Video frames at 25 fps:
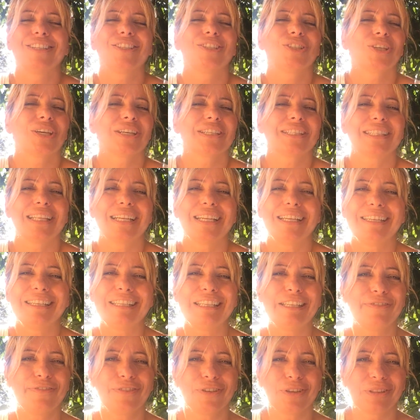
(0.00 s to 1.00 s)
Just
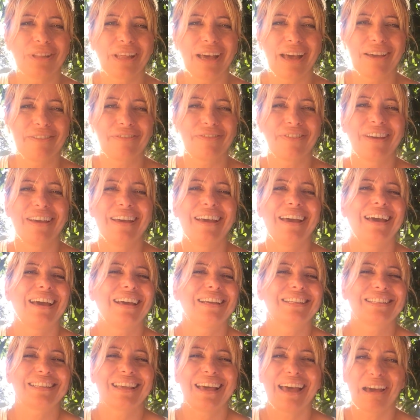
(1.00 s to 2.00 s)
live your life
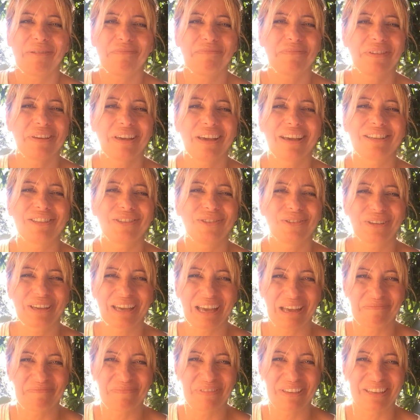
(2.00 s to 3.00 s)
as happy as you
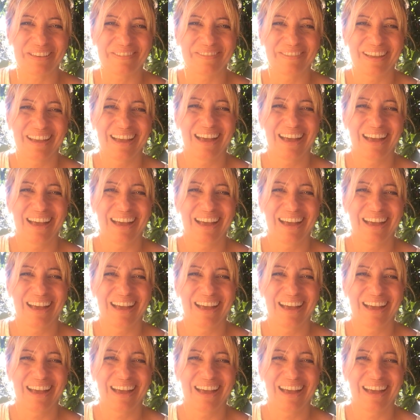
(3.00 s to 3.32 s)
can be.